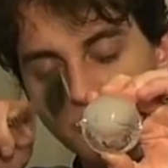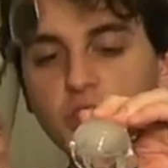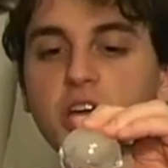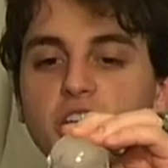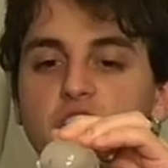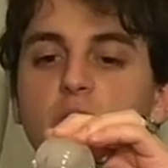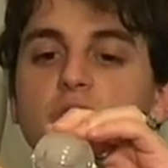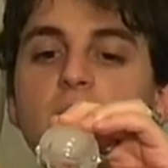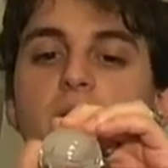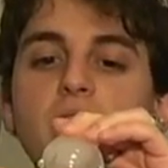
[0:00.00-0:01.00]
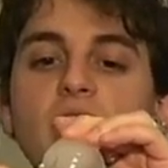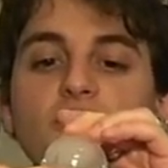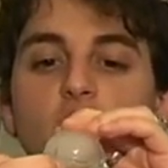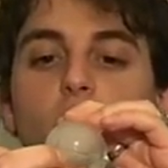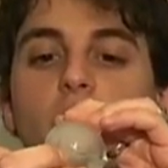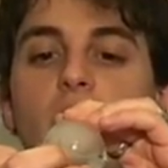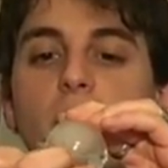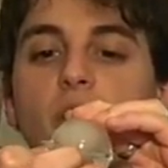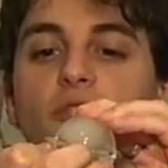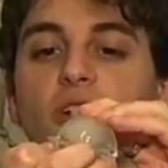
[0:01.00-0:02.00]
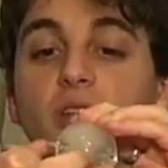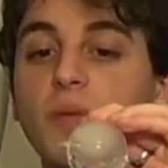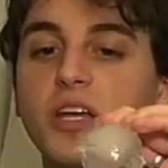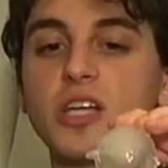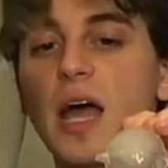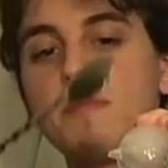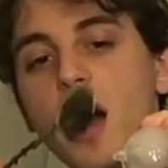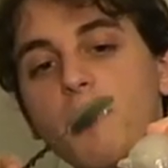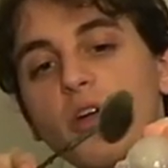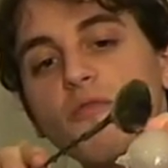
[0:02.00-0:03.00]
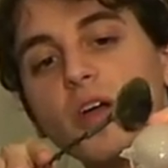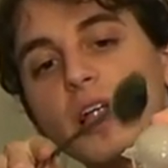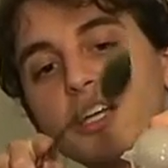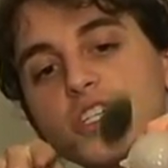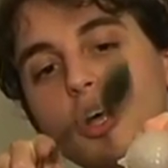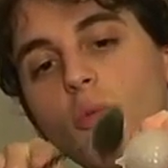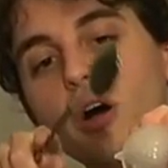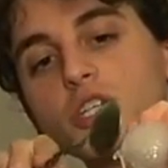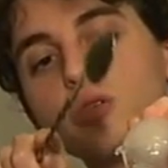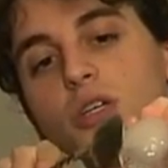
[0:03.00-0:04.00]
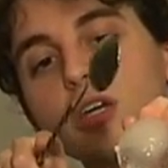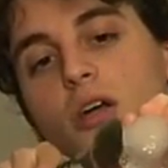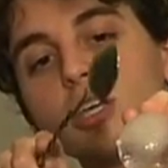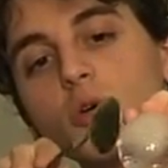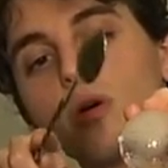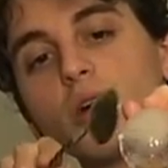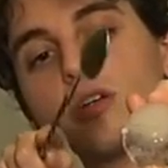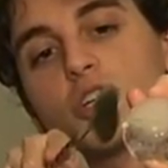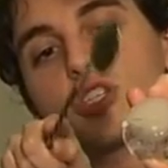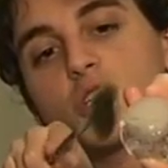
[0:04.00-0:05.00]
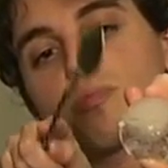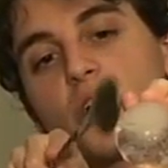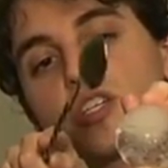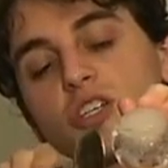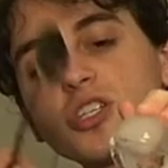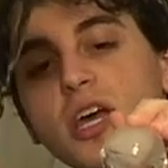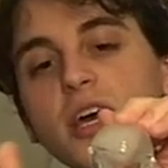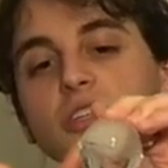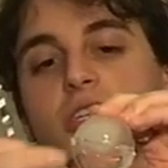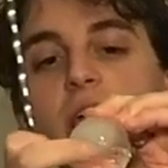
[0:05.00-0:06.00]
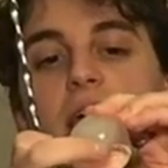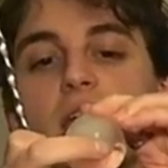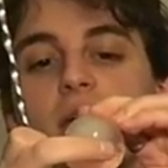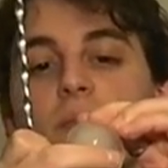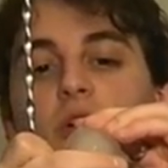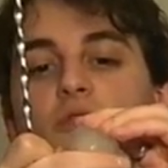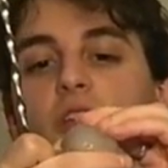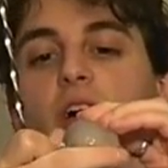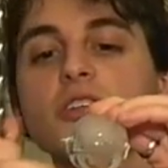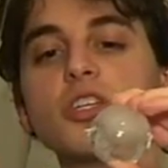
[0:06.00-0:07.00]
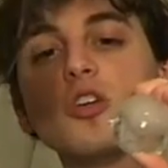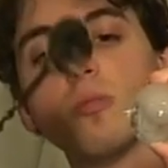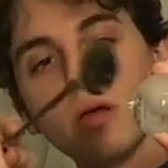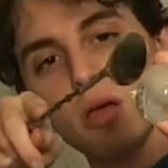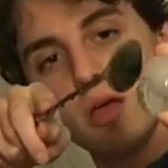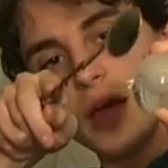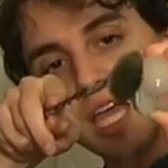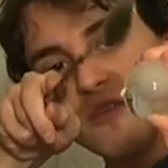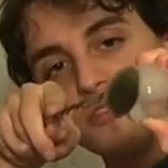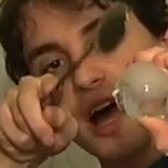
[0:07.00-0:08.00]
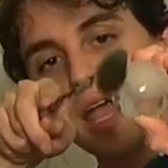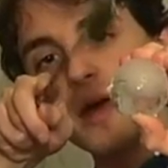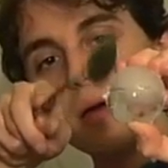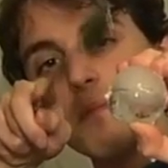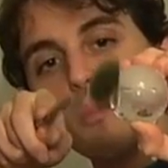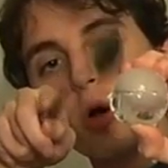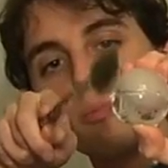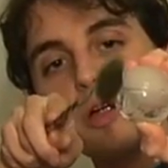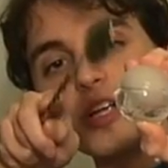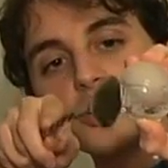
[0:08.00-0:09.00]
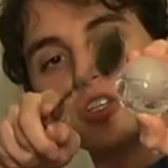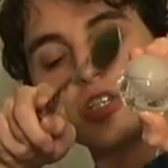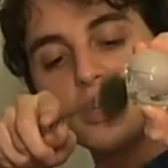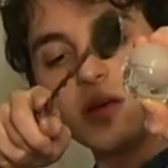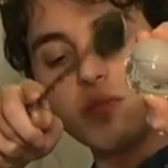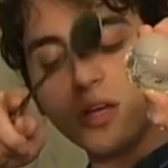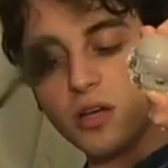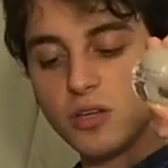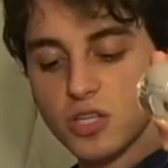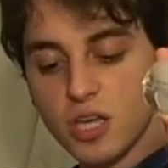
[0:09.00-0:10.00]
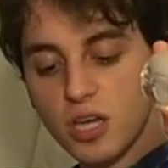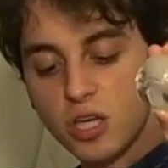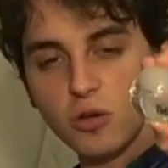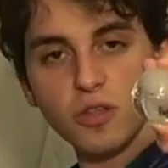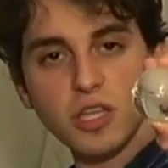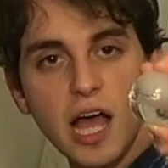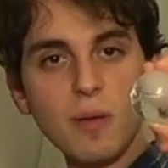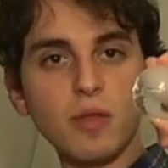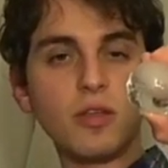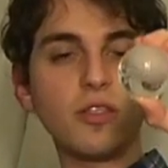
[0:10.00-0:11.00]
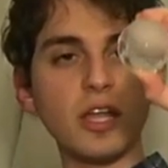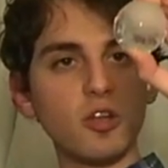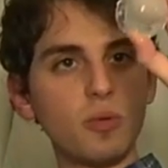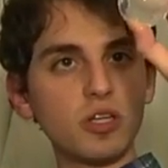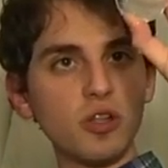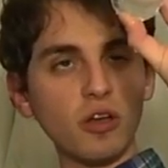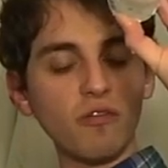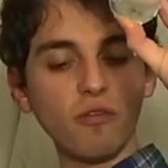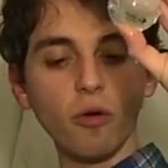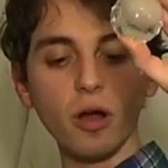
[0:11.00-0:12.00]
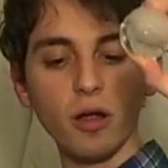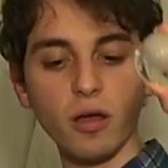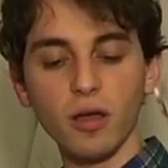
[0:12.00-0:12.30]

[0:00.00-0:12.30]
For the ice cubes, I mean. If you are not perfect, because I am not perfect, I still want you here. You are just as precious as any perfect ice cube. If not, more precious, because you're the diamond that nobody's looking for.